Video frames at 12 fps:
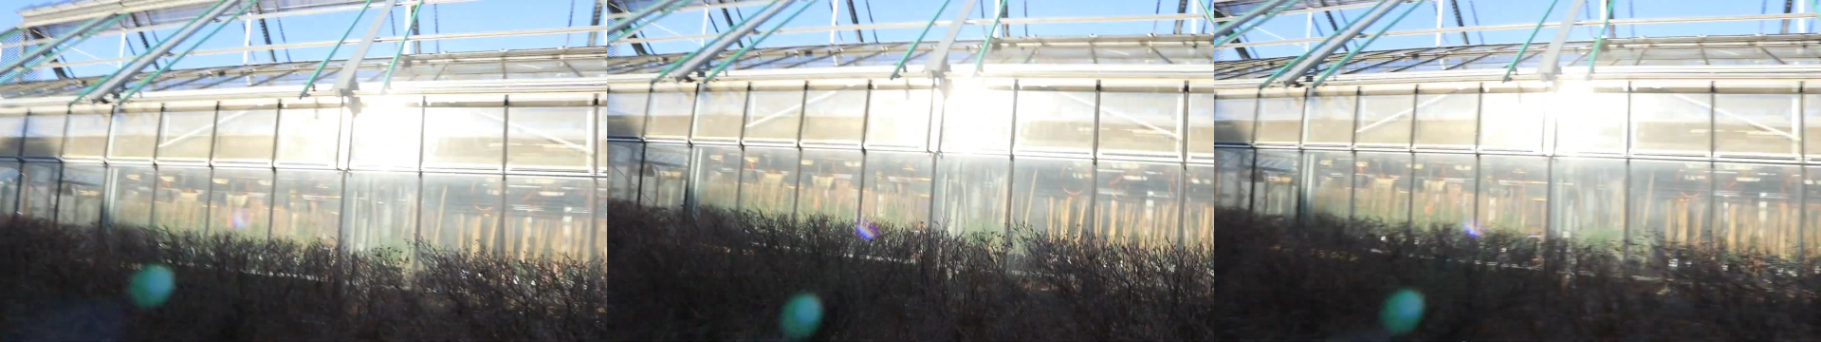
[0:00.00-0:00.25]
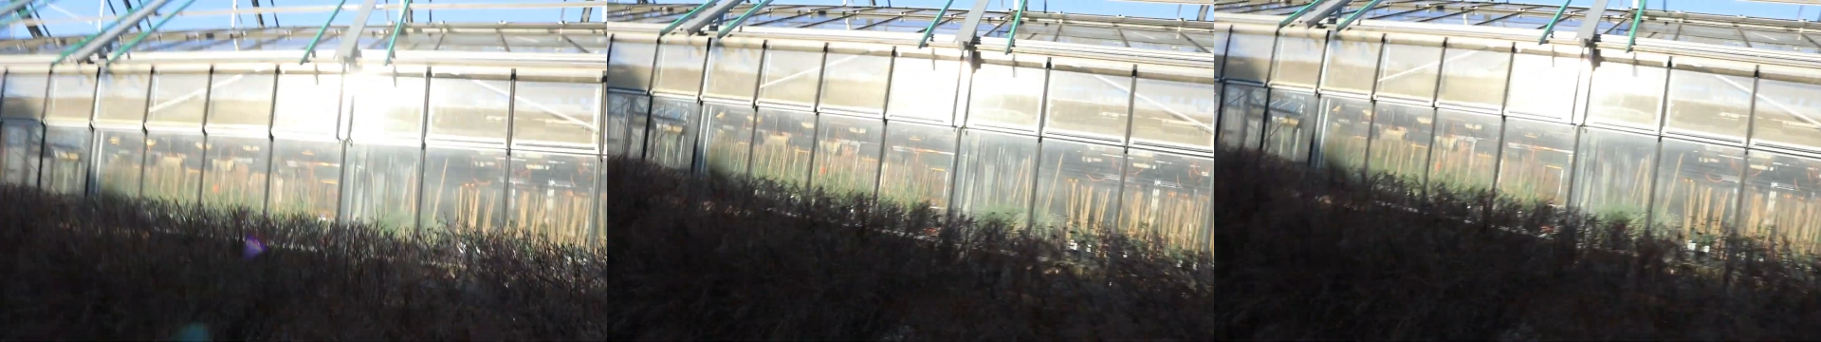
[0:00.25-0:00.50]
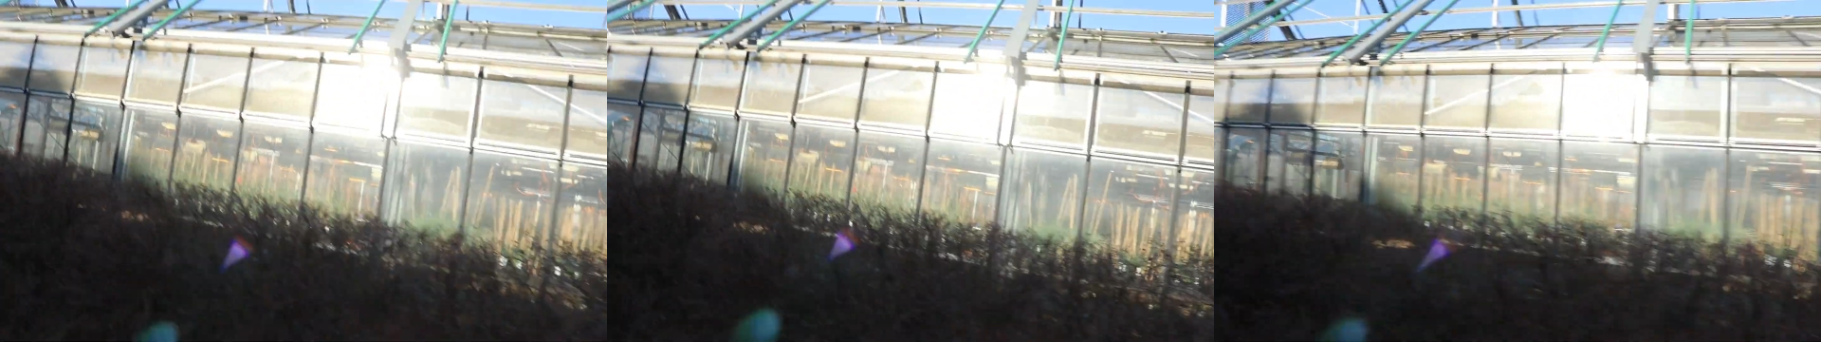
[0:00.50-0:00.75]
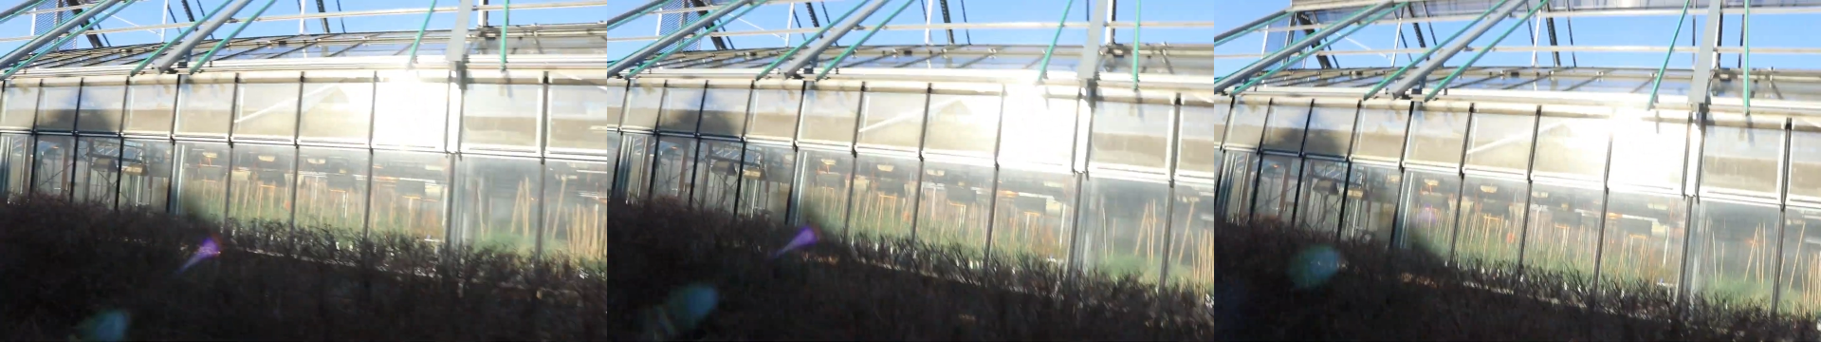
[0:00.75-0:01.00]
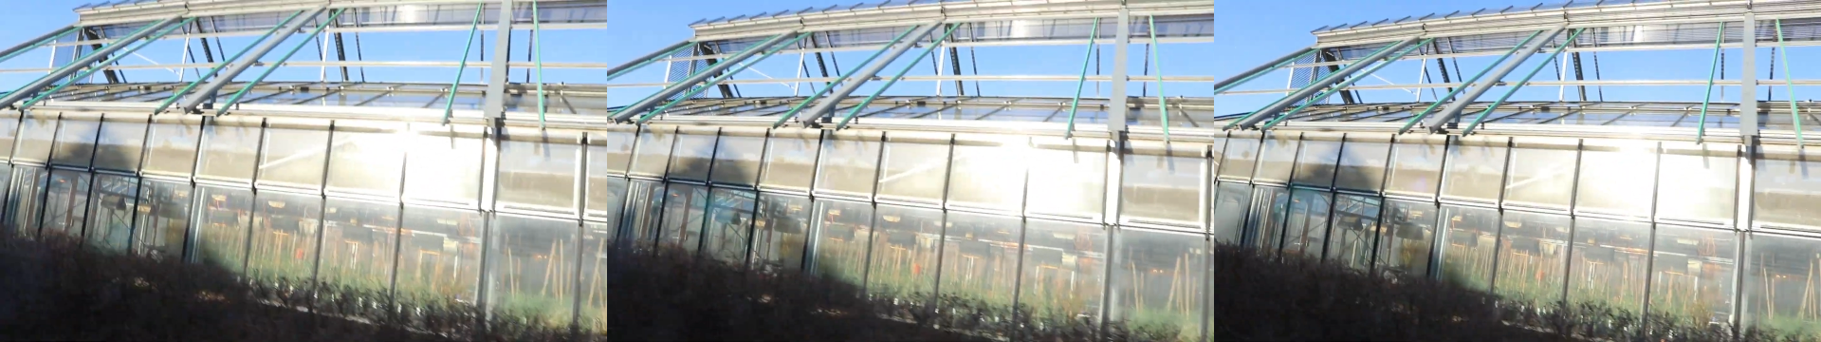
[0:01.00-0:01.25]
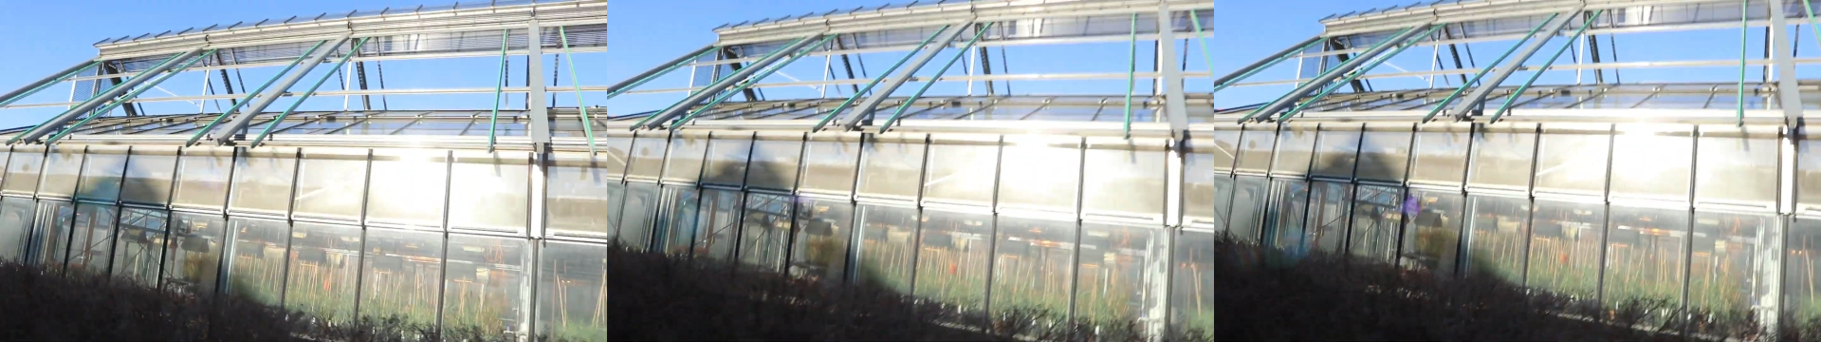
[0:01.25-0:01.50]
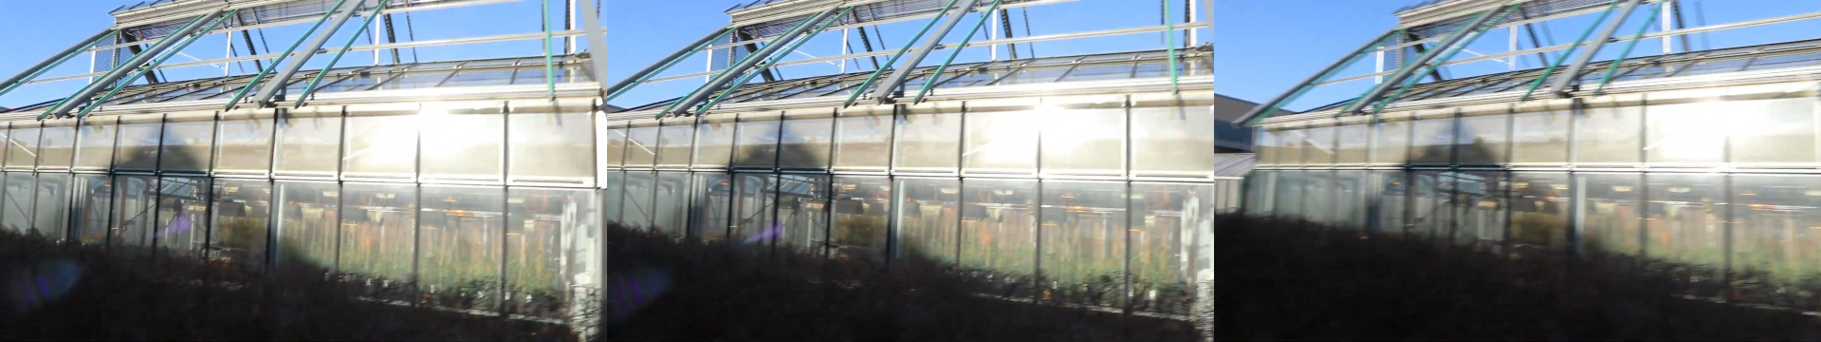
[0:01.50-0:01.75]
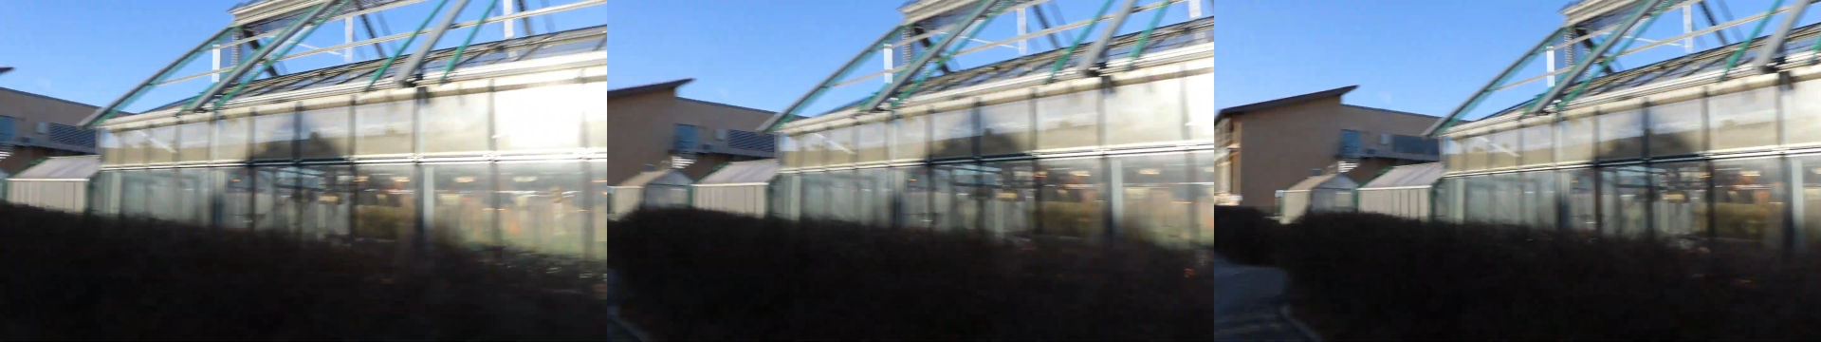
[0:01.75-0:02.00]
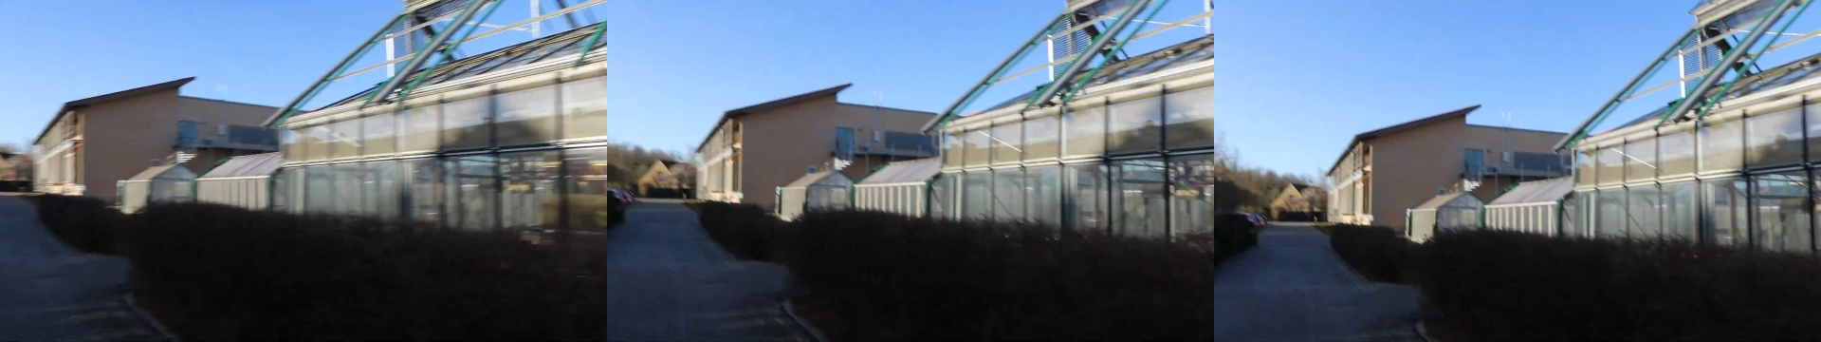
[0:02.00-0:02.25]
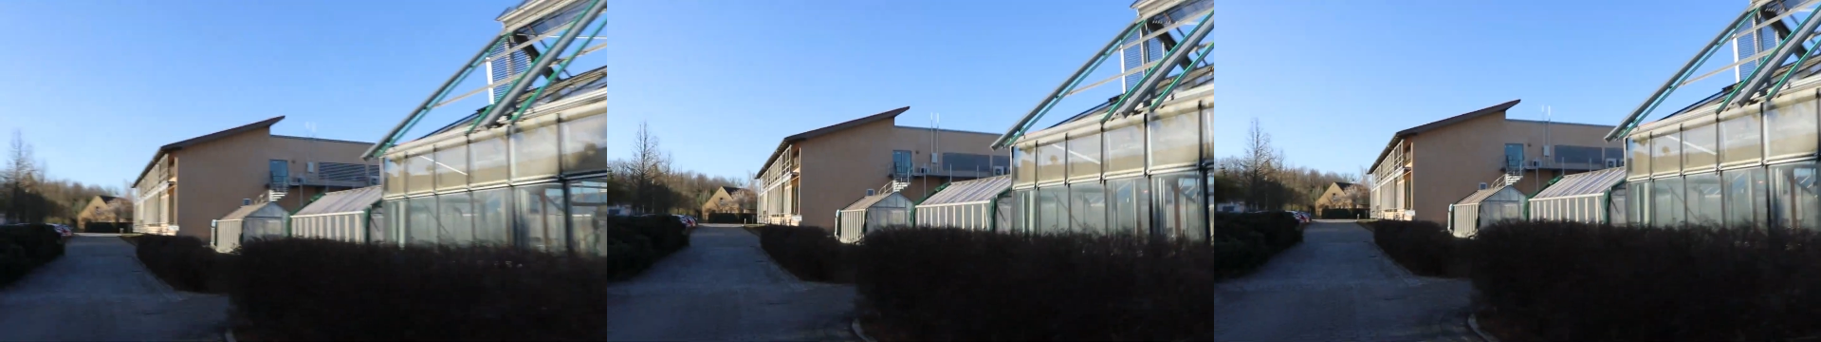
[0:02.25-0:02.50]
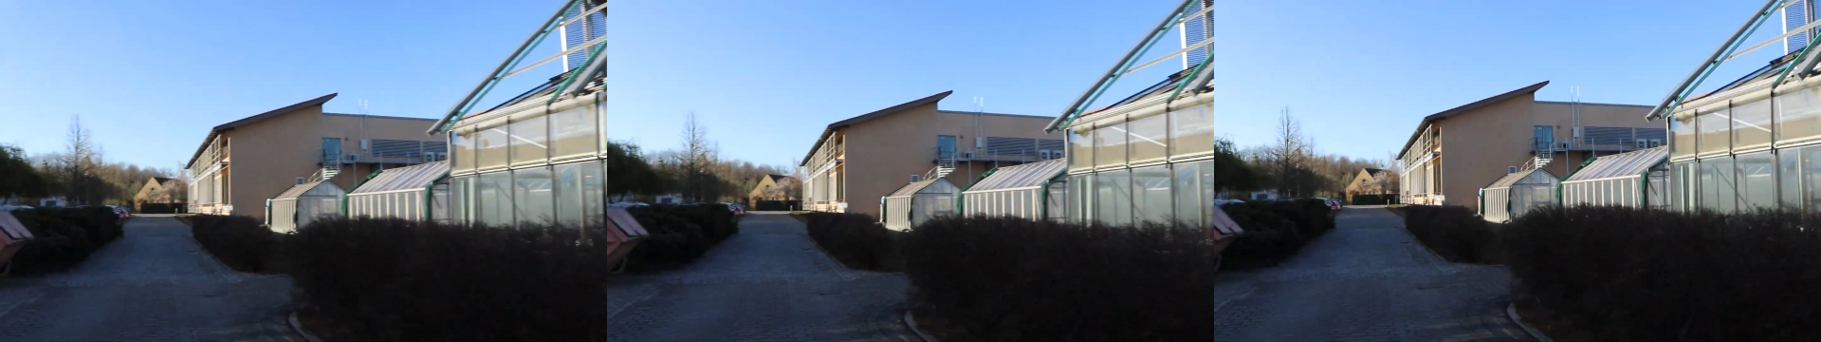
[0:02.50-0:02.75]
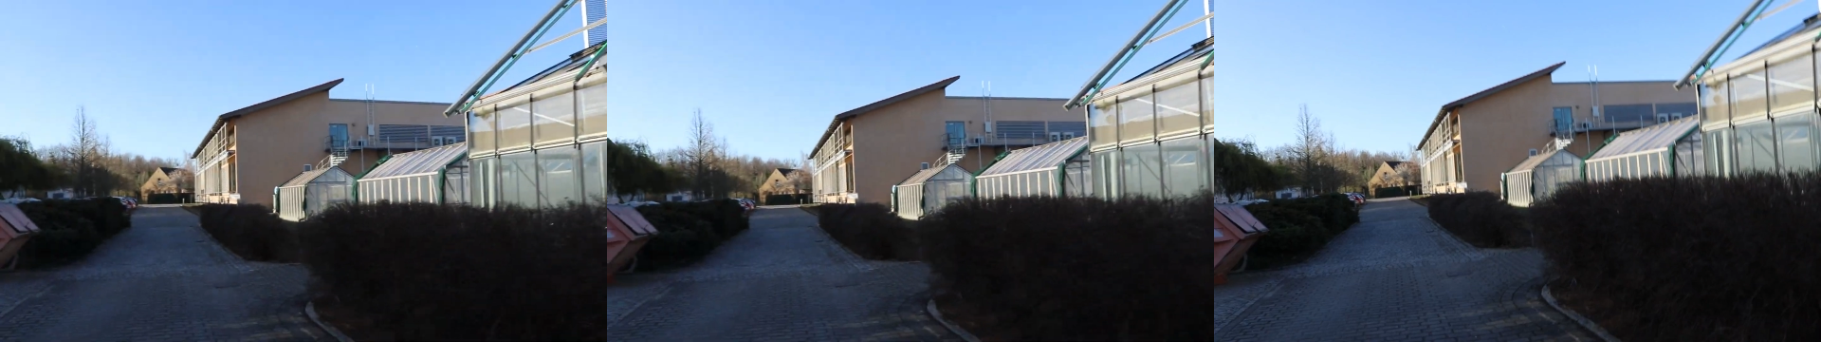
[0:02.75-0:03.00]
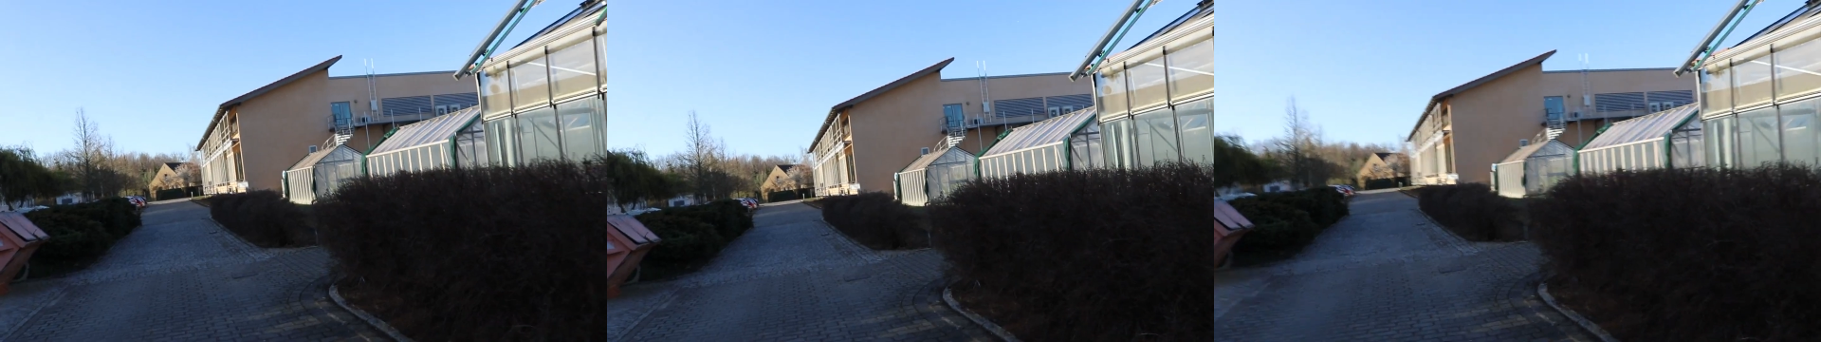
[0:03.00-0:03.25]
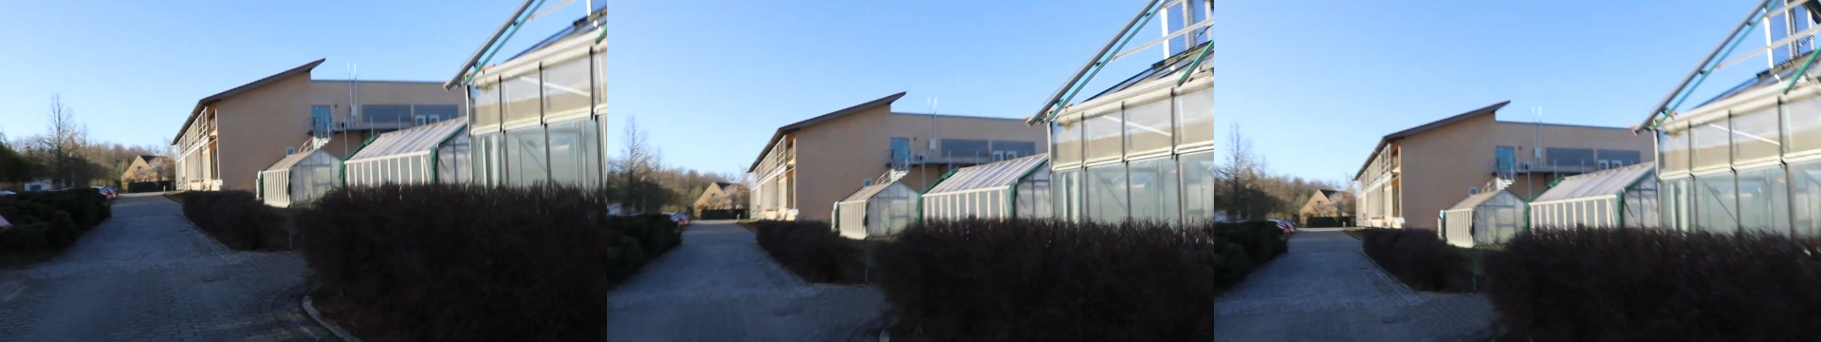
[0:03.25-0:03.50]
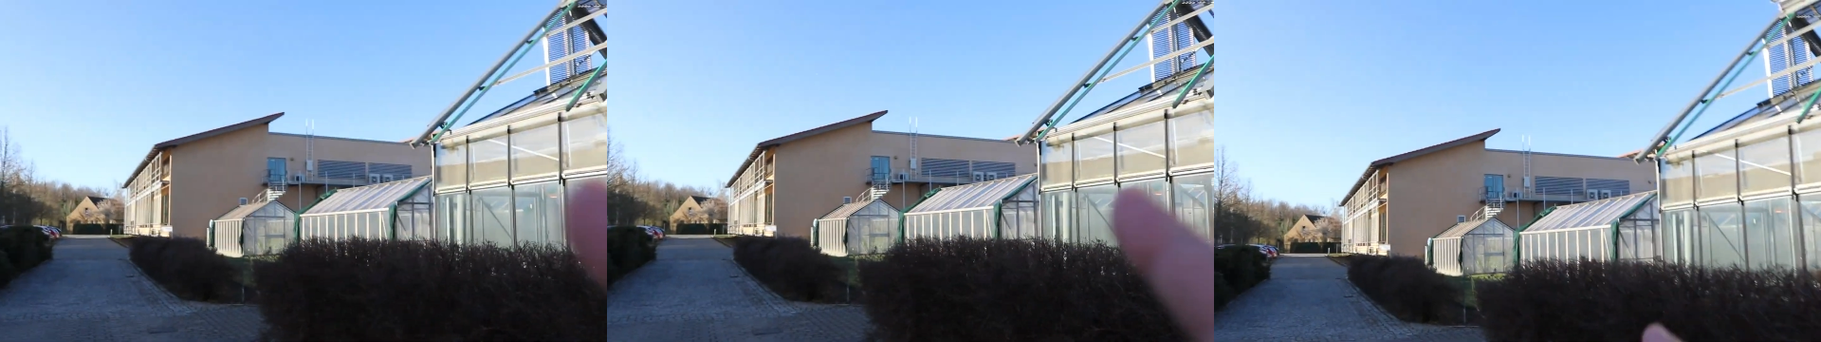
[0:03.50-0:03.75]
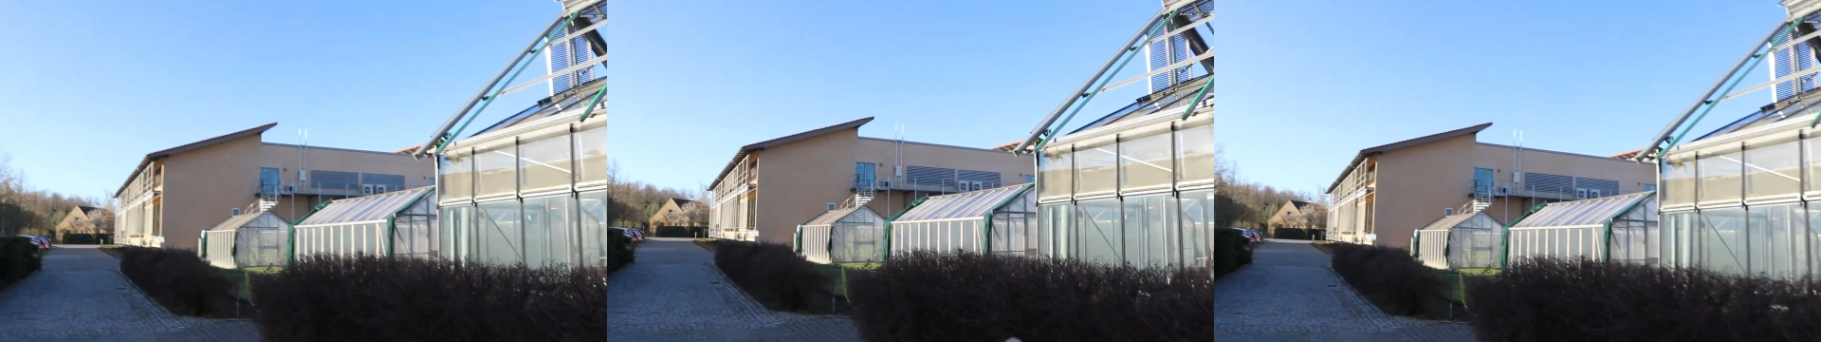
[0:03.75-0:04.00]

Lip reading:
Nobody's mouth can be seen.